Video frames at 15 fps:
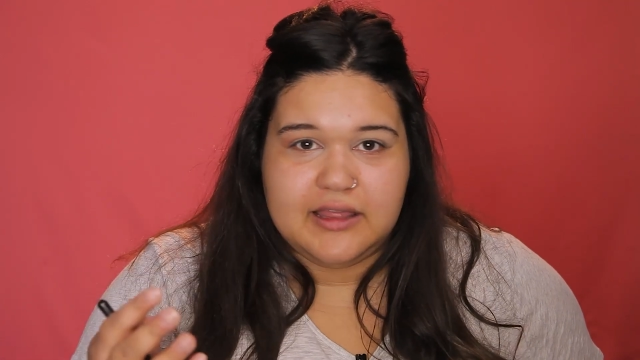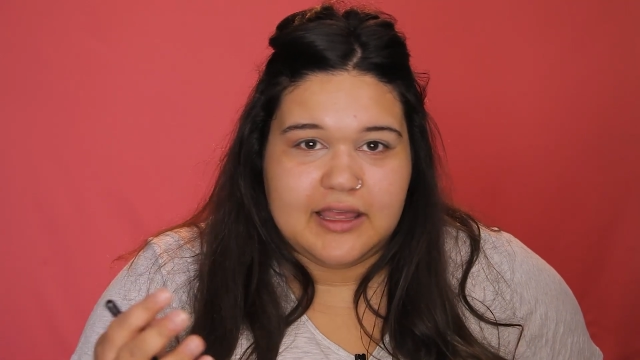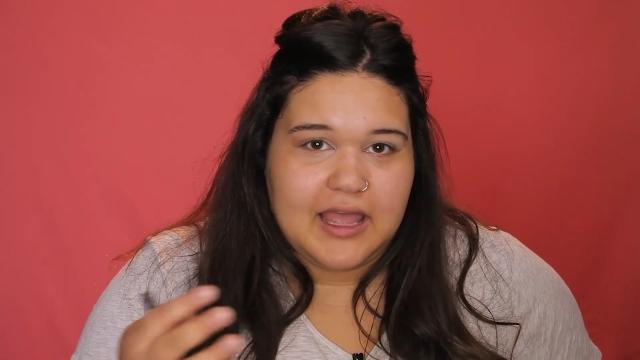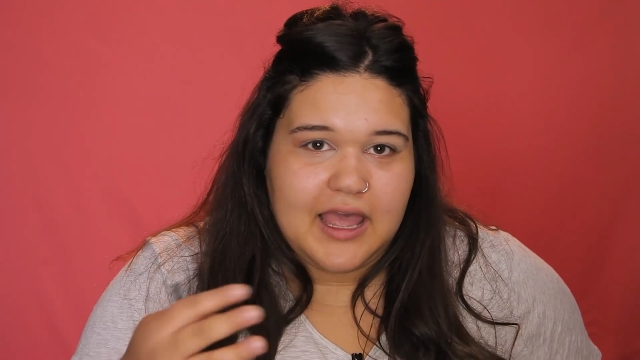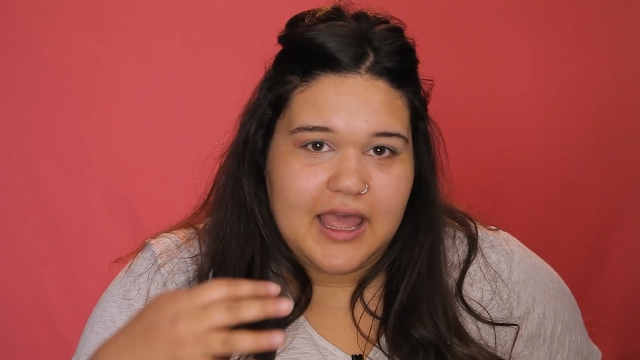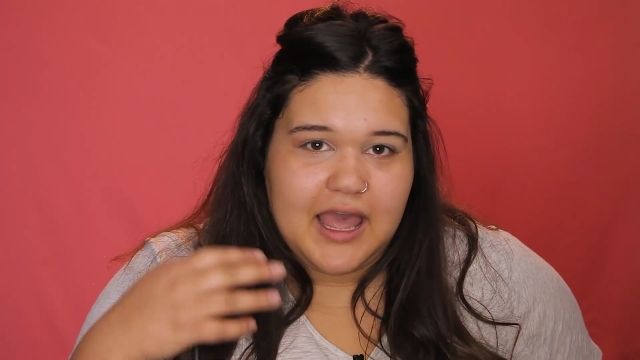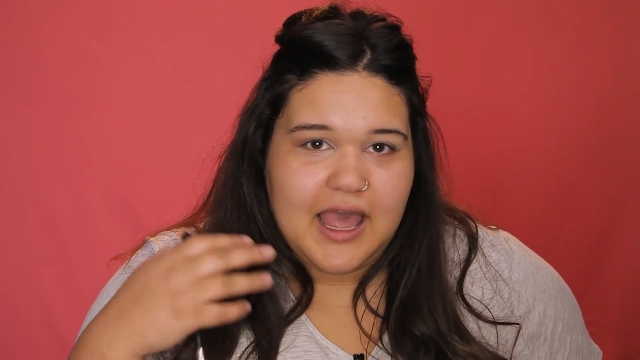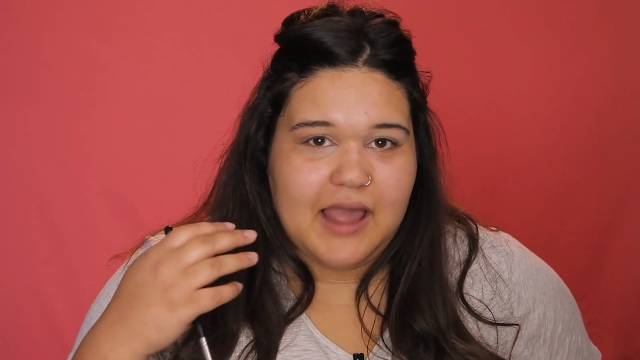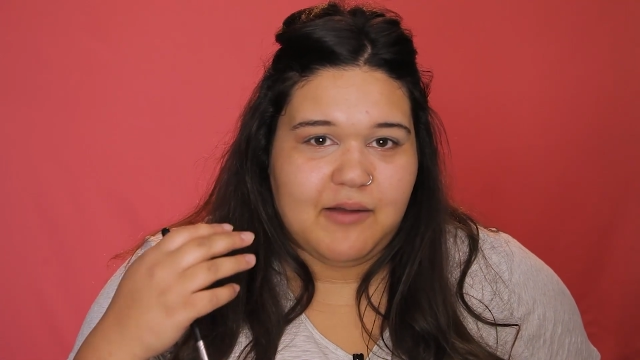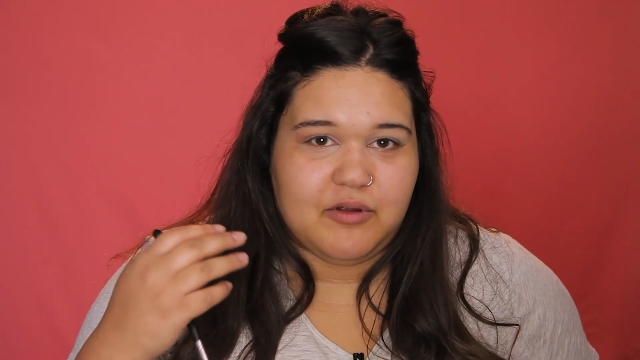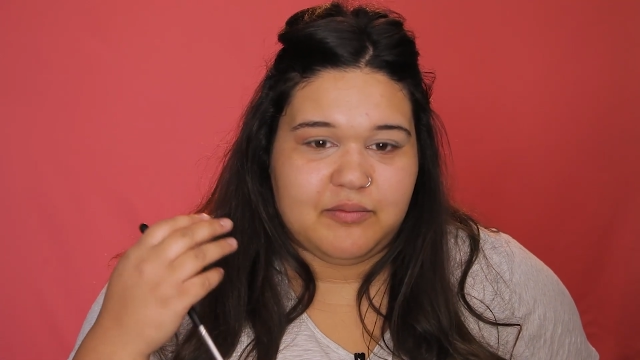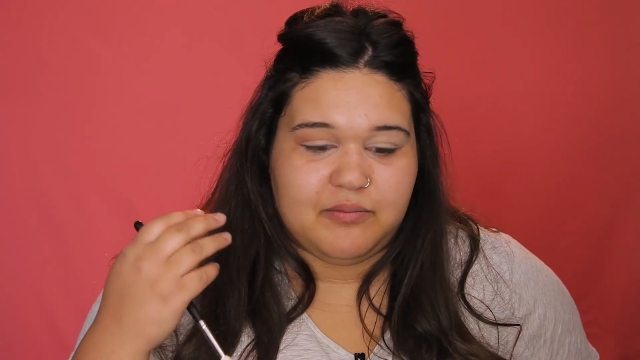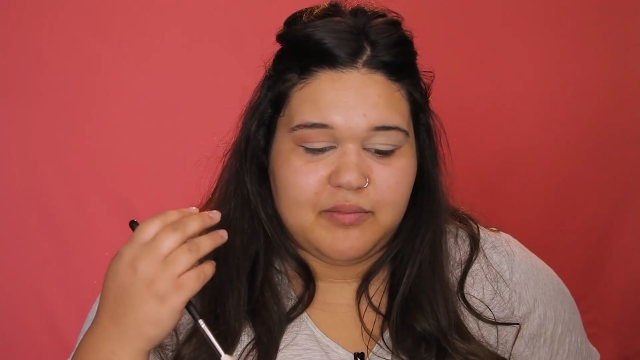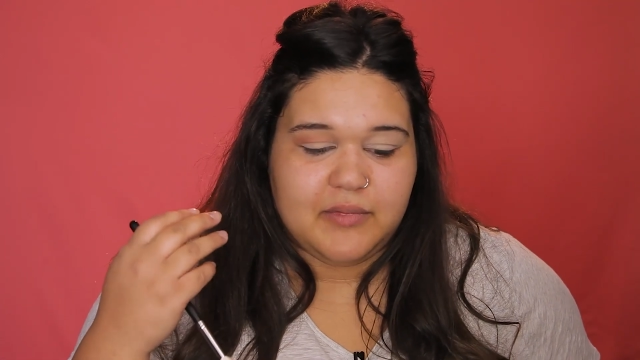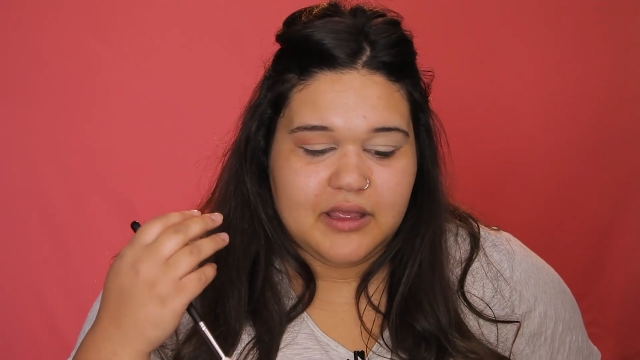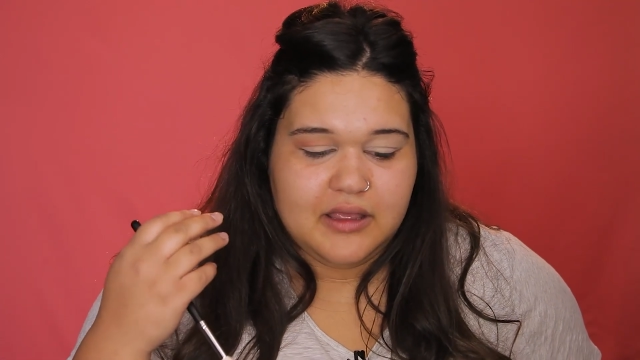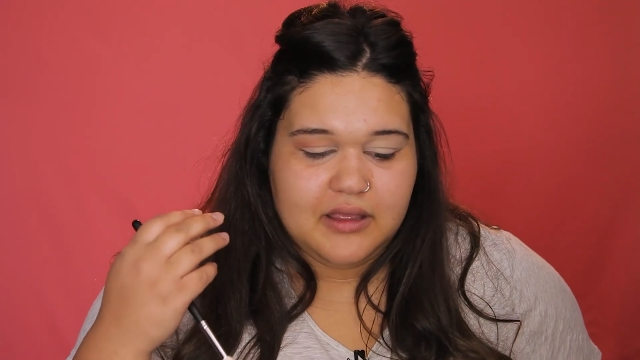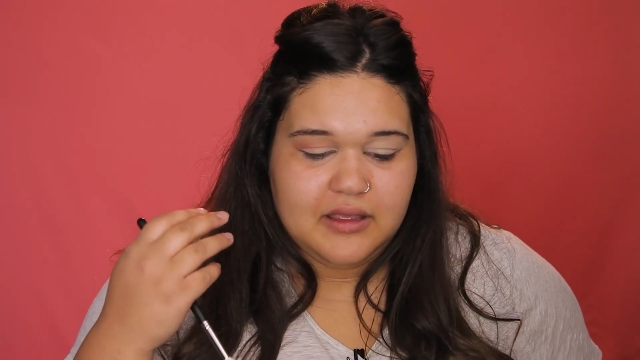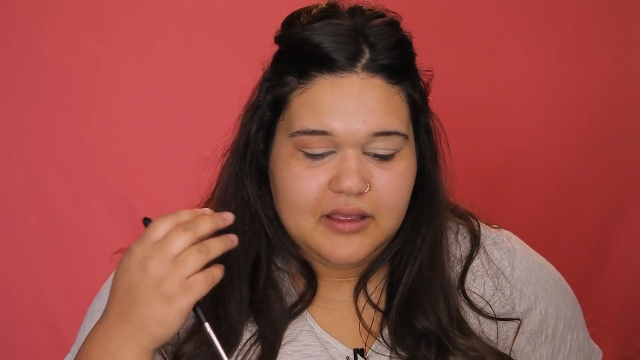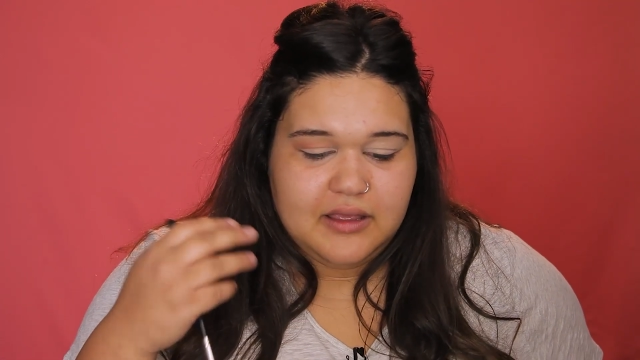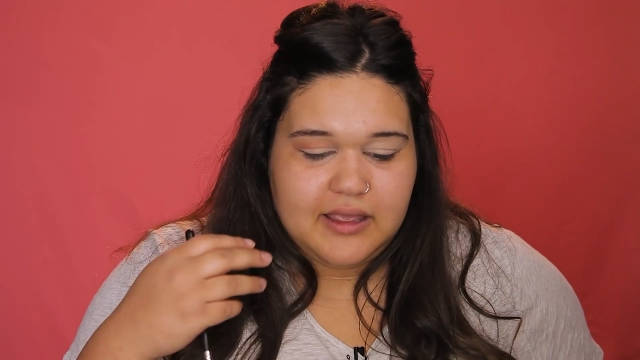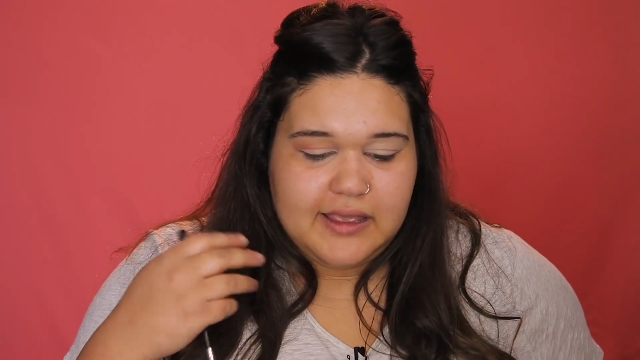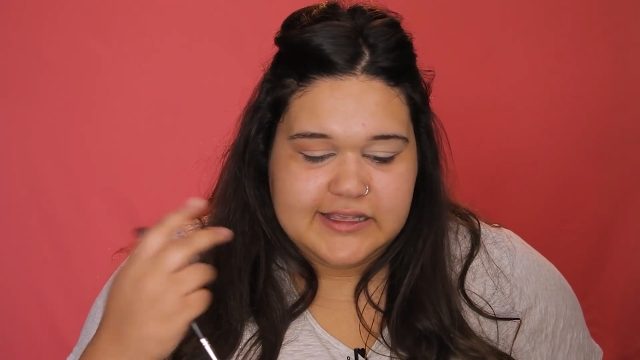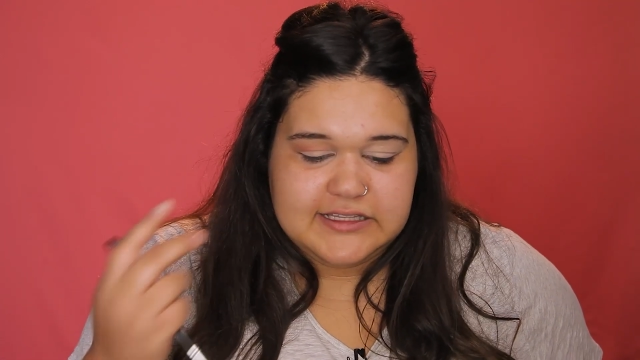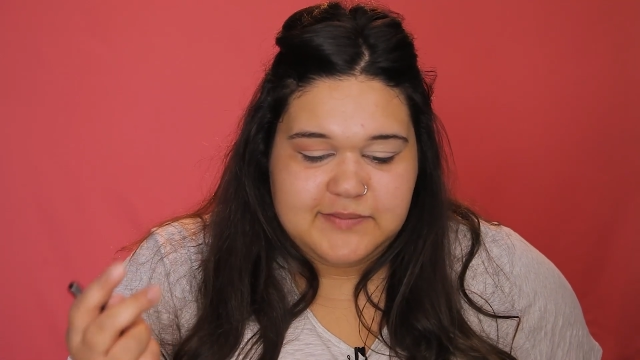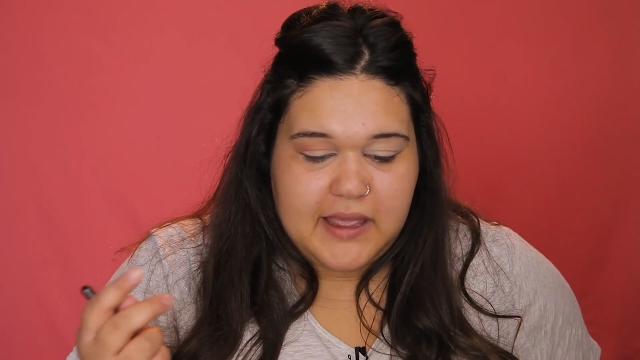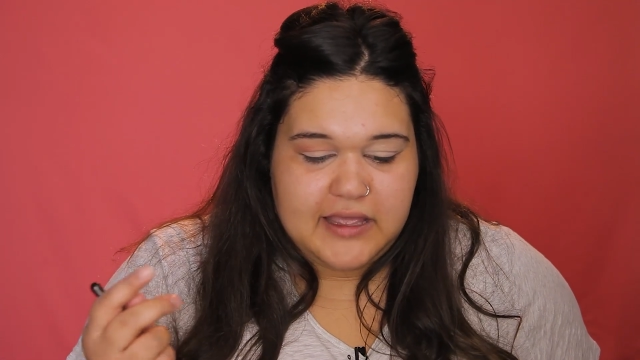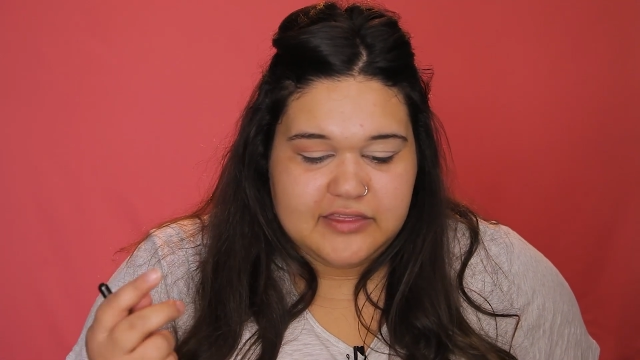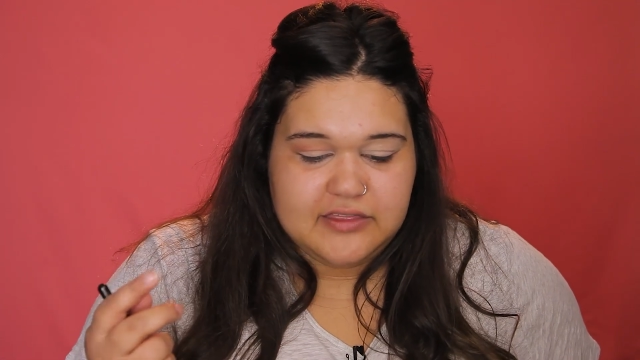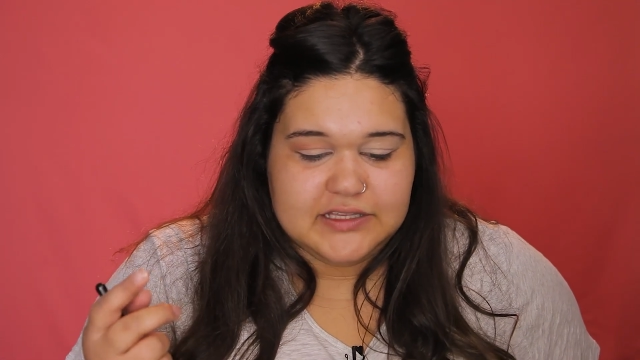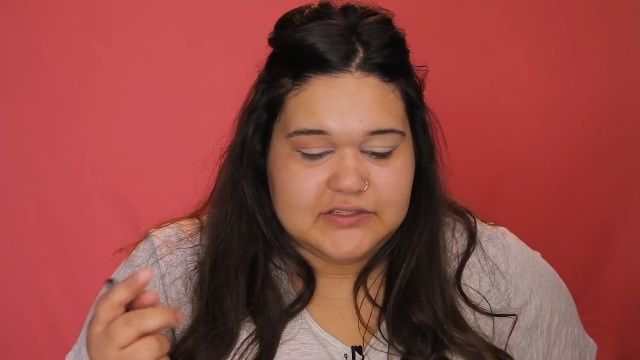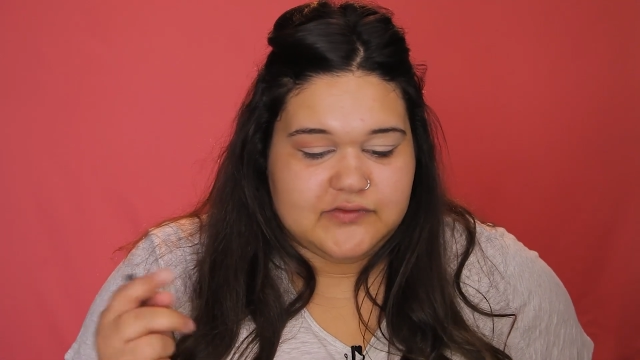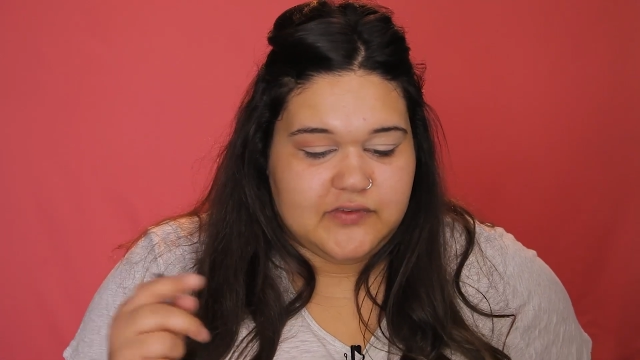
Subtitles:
Like, I would expect this